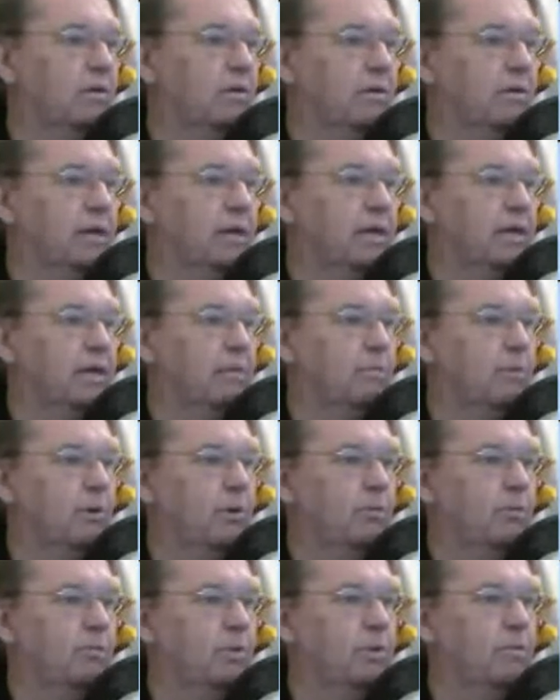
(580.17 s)
little
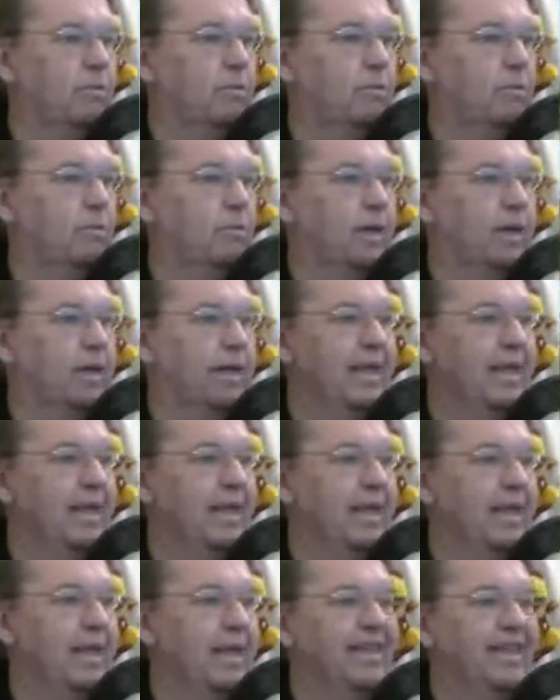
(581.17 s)
problem
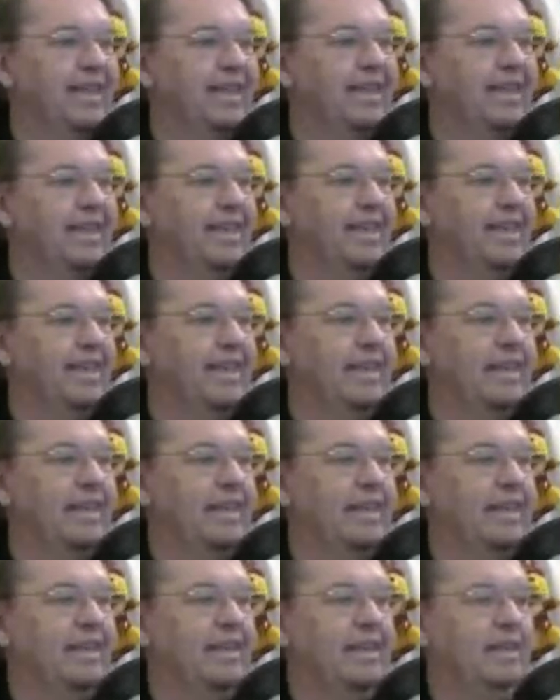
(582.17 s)
with
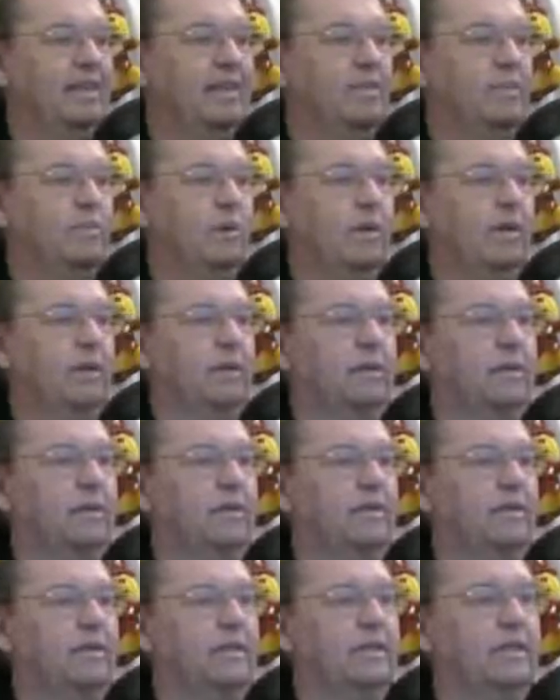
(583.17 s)
this one.
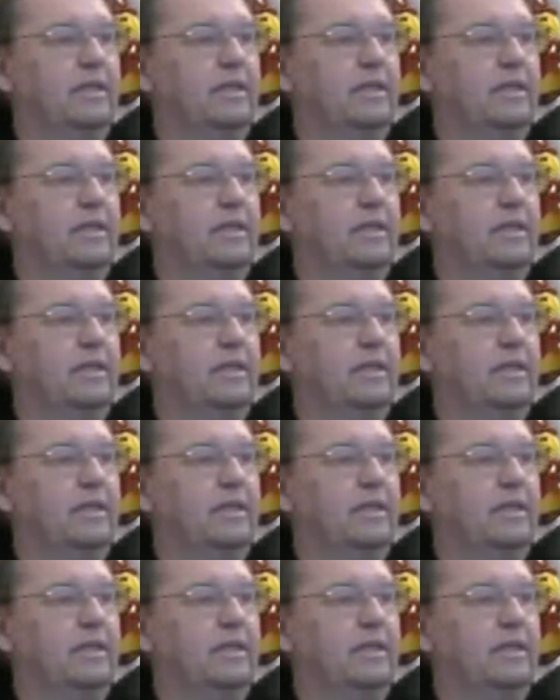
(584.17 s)
This is an